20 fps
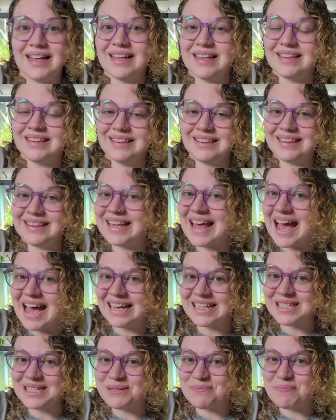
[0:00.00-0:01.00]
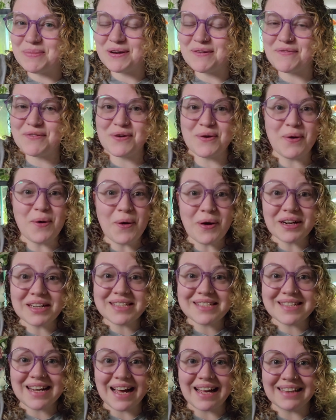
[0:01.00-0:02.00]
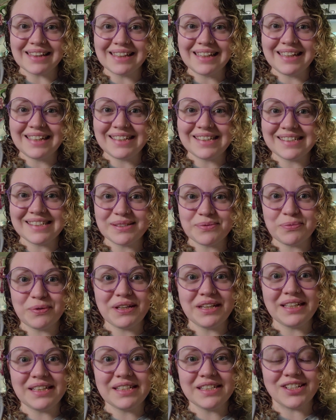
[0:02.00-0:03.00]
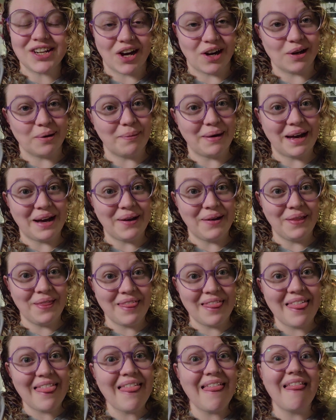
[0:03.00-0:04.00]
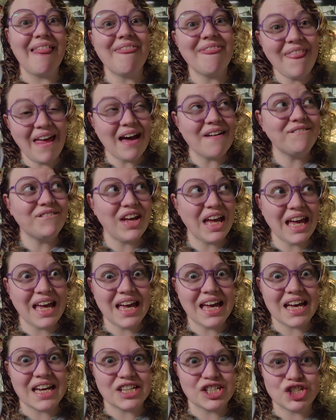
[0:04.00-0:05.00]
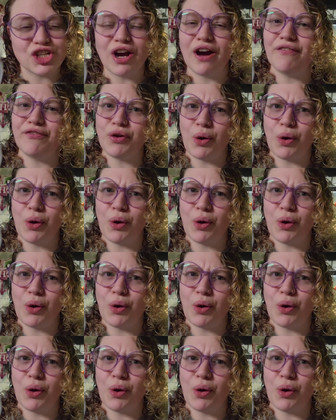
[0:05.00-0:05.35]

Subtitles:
Last, but of course not least, we need to talk about the fish, of